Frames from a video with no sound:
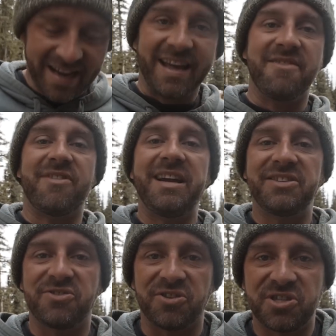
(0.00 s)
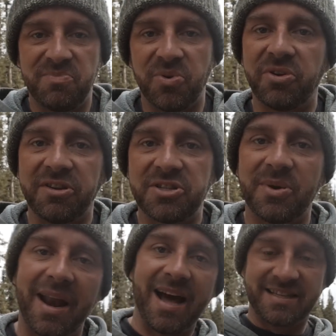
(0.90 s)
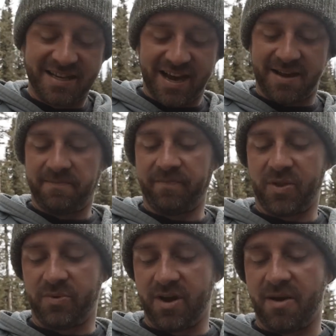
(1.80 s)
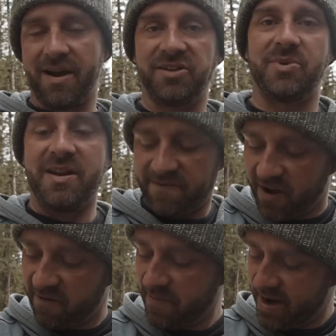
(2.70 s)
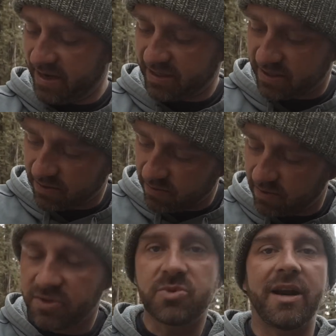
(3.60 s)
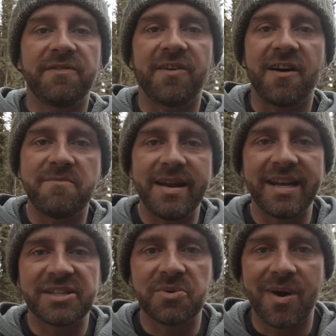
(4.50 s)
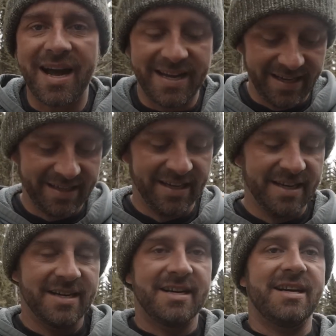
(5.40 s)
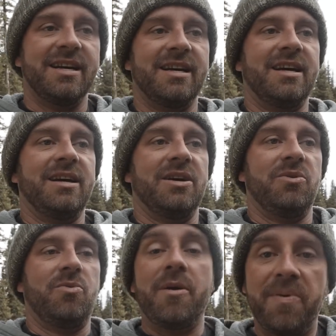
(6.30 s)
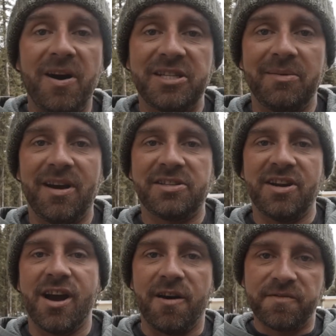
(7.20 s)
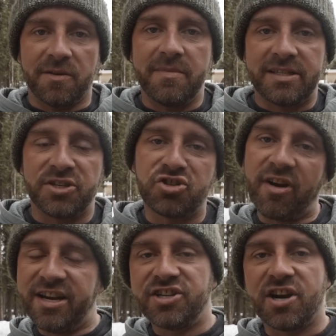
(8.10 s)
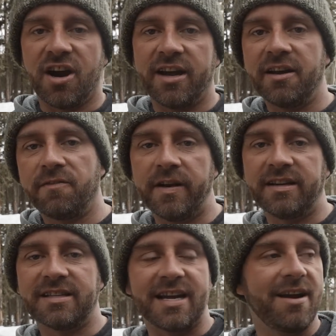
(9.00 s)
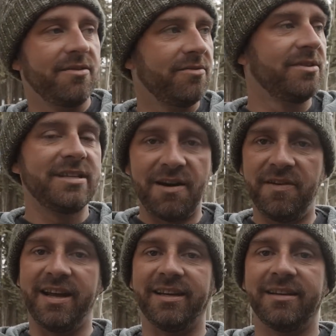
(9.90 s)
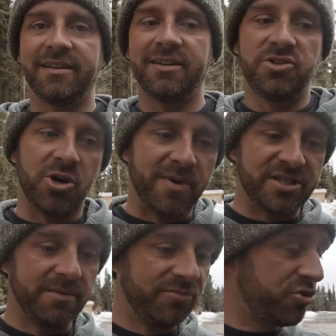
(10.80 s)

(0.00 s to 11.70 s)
getting ready to cross the border into Alaska. We are about 25 minutes away. Where we parked up last night after Mr. Strange Guy freaked us out. It was lovely. Joined by some